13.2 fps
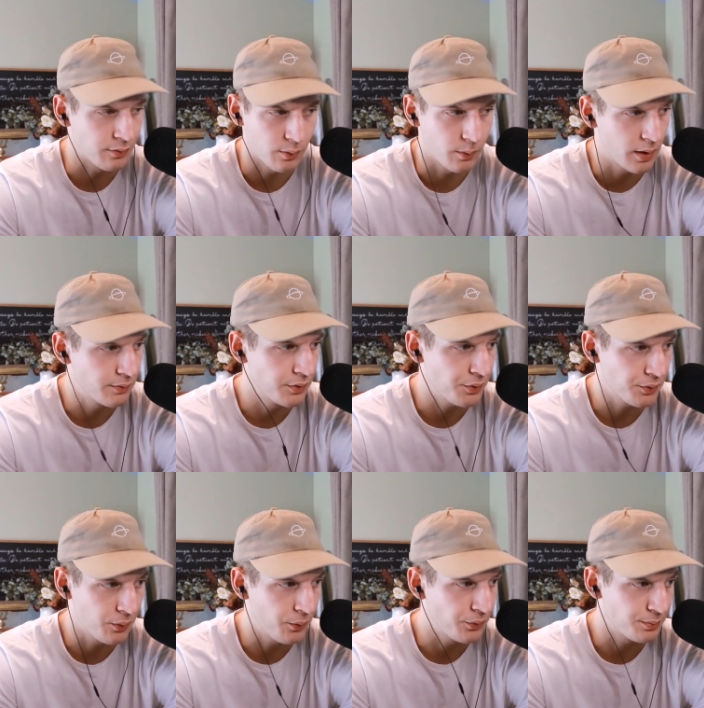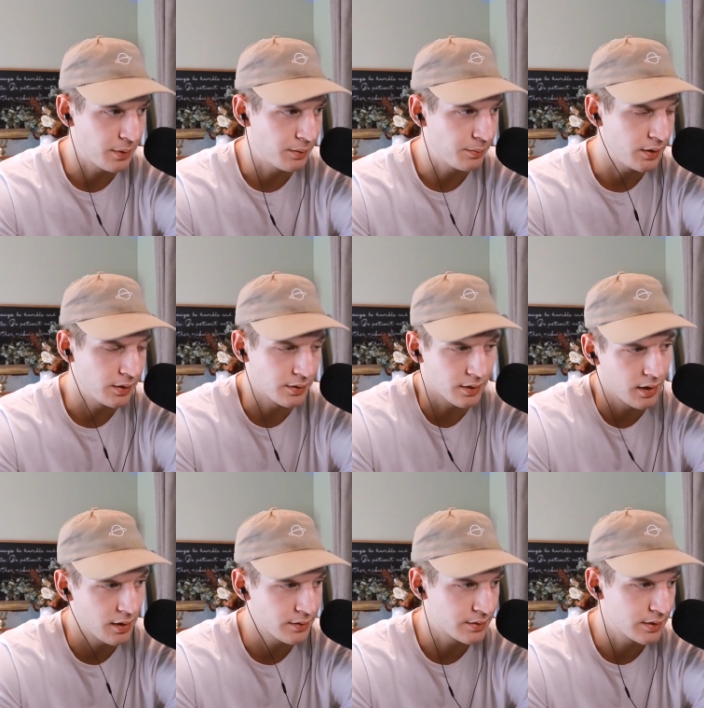for whatever your goals may be, and
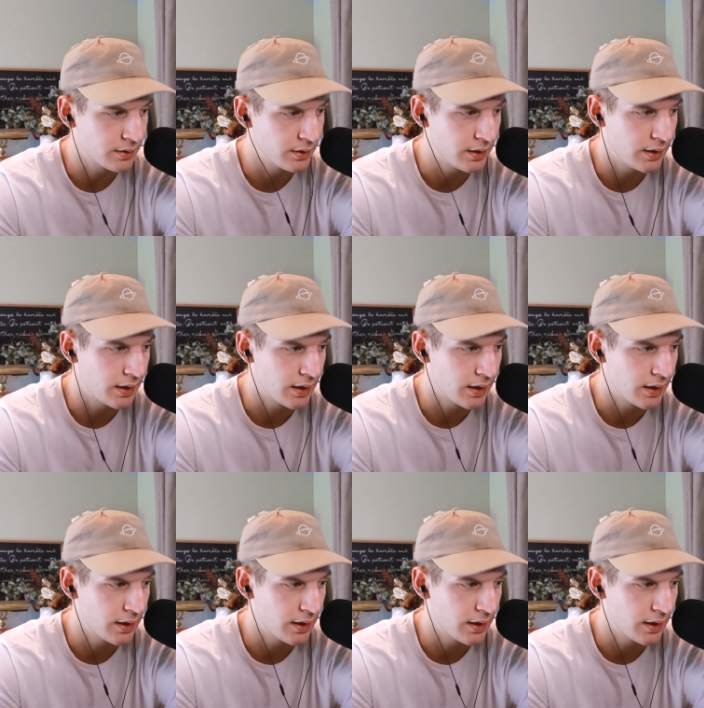constantly